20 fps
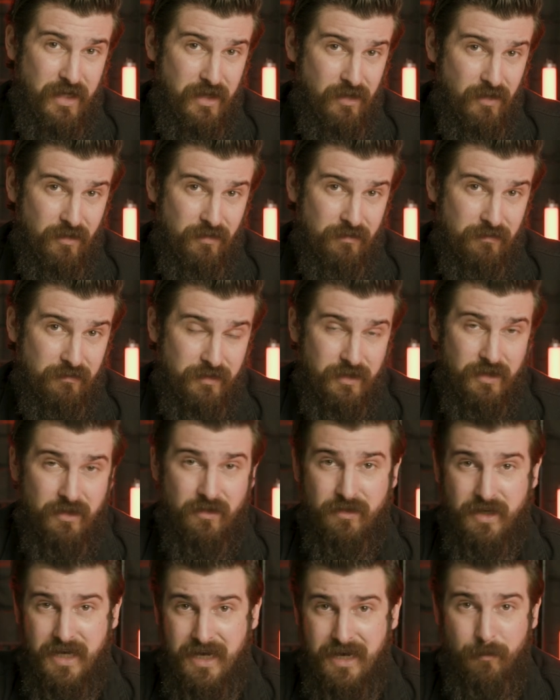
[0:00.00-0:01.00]
gear,
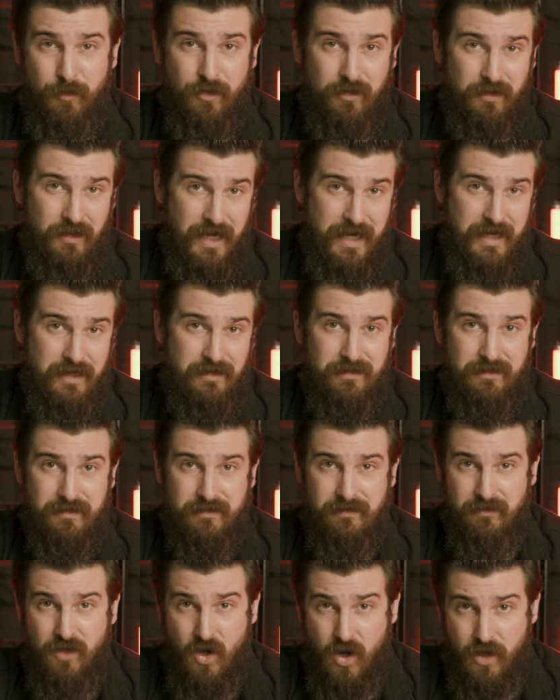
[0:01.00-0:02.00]
camera,
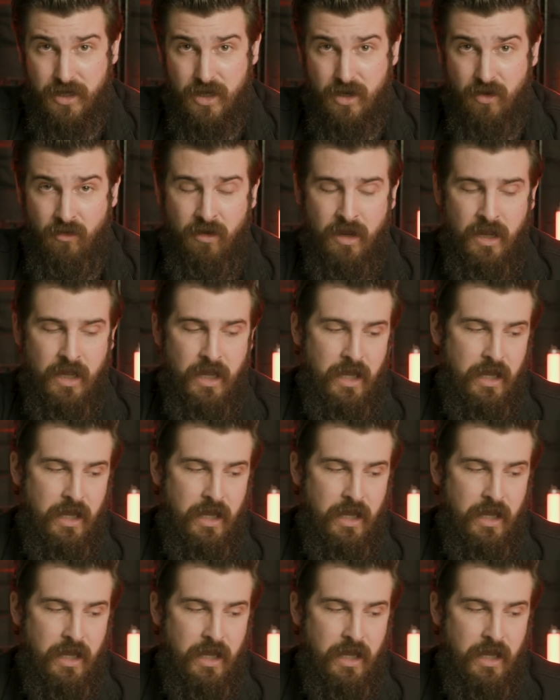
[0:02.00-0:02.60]
lights, audio.